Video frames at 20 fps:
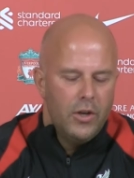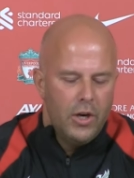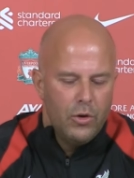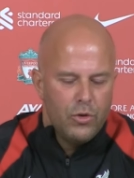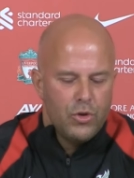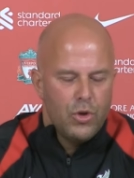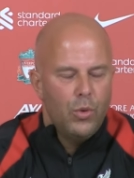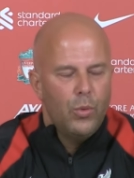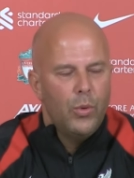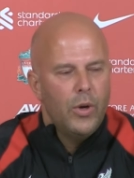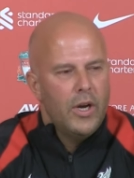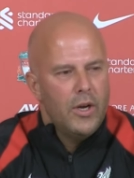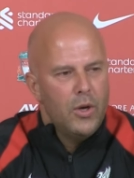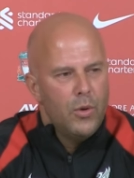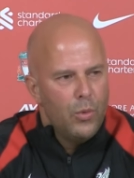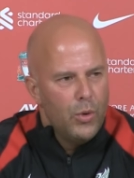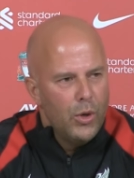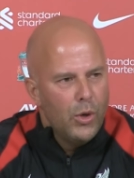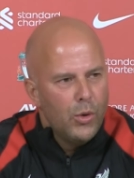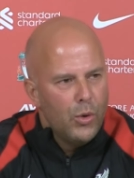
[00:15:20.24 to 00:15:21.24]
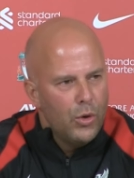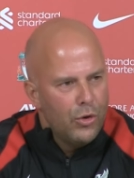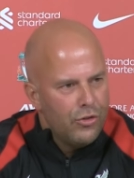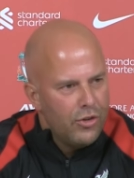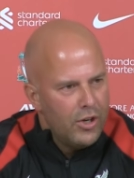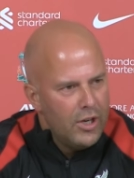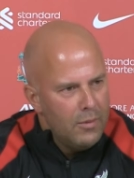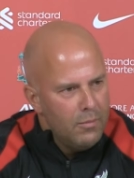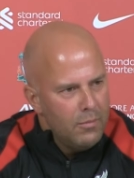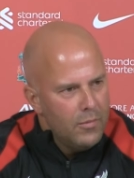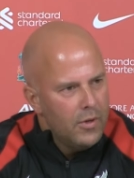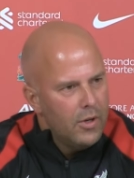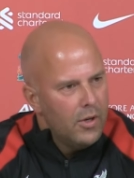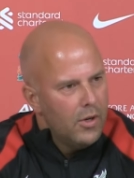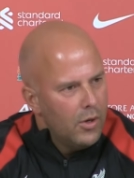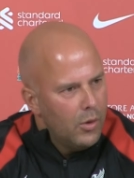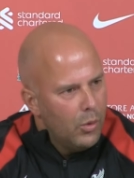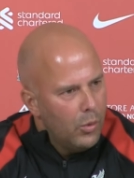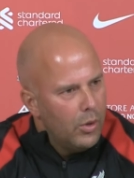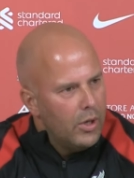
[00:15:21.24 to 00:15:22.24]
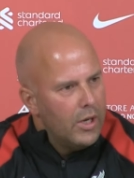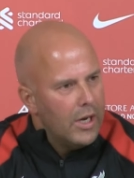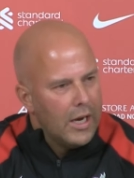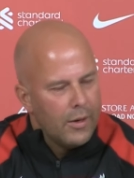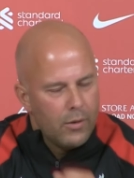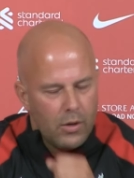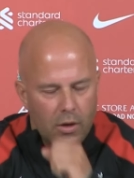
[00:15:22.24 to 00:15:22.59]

There's already a real good team like